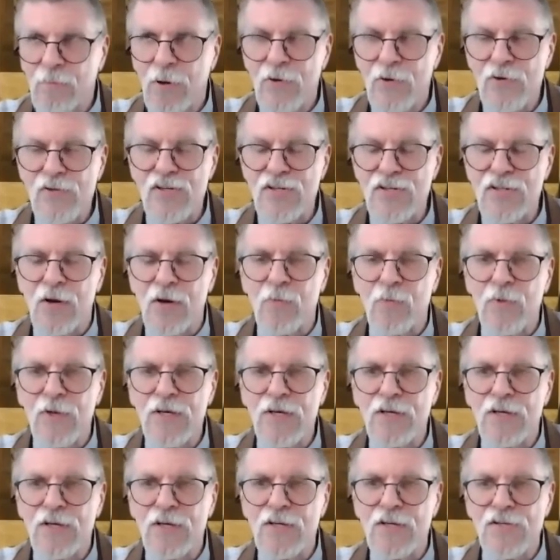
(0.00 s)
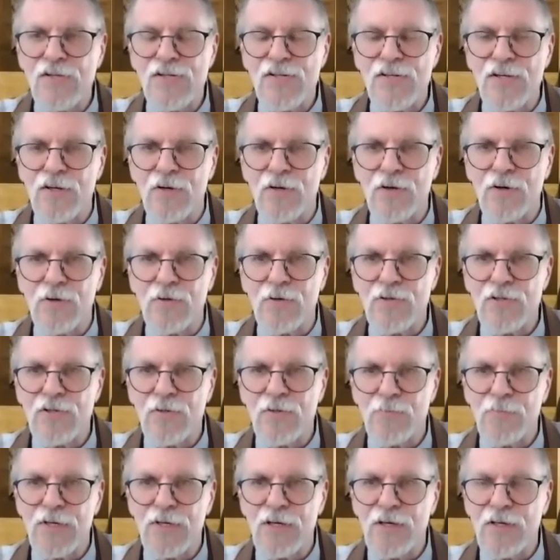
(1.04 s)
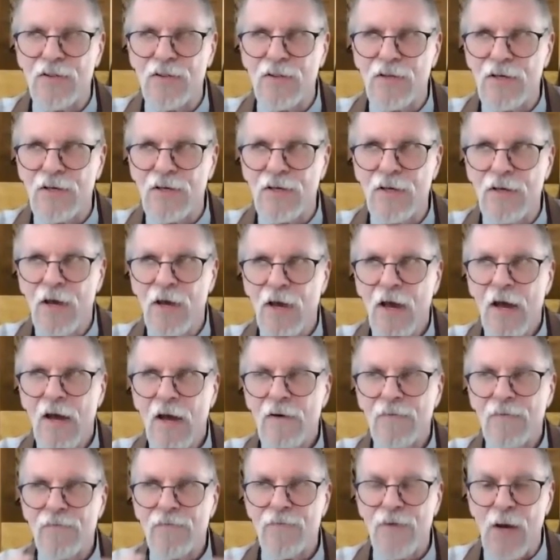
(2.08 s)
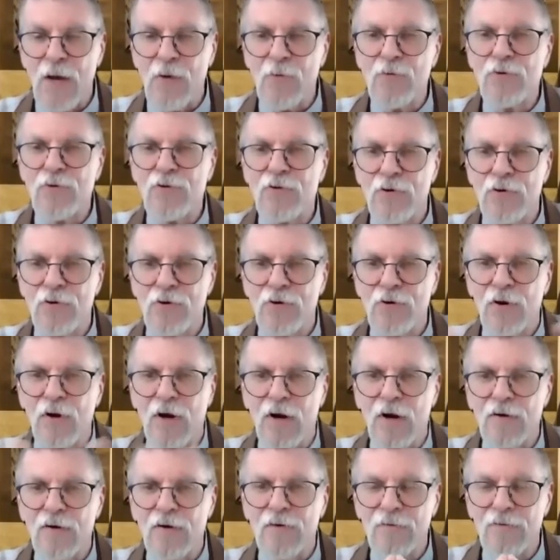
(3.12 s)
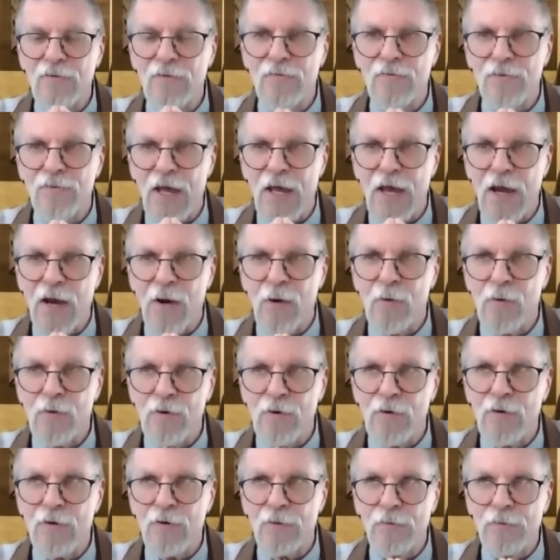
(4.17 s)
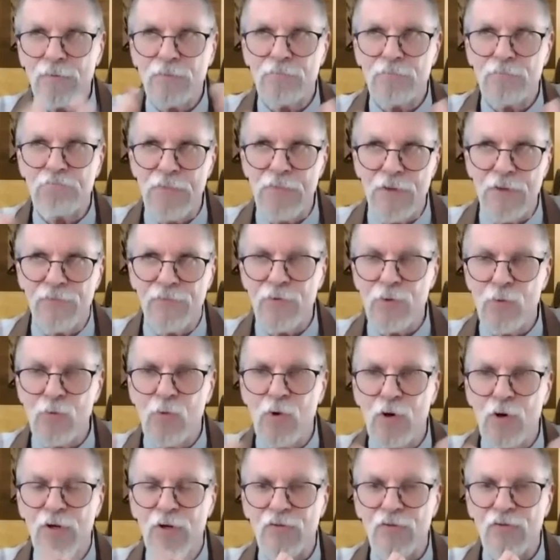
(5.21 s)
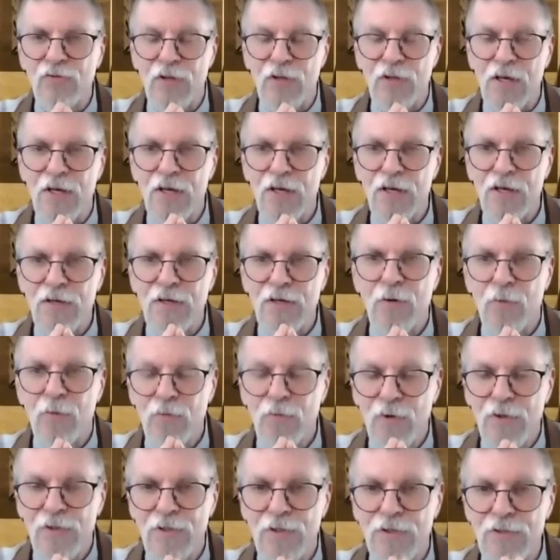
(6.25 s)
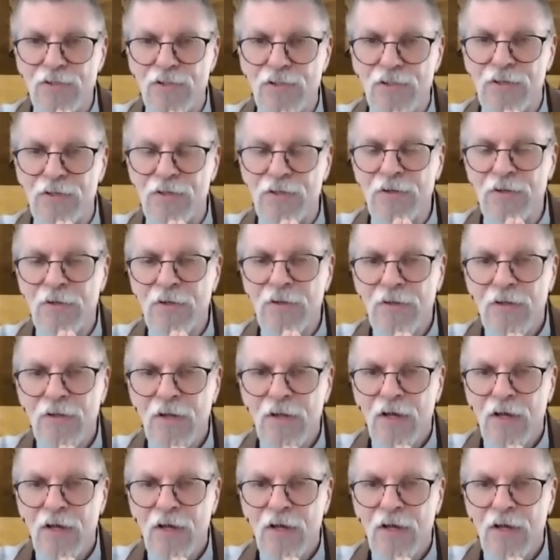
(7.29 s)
person that we consider to be the founder of our, if you want to say, religion,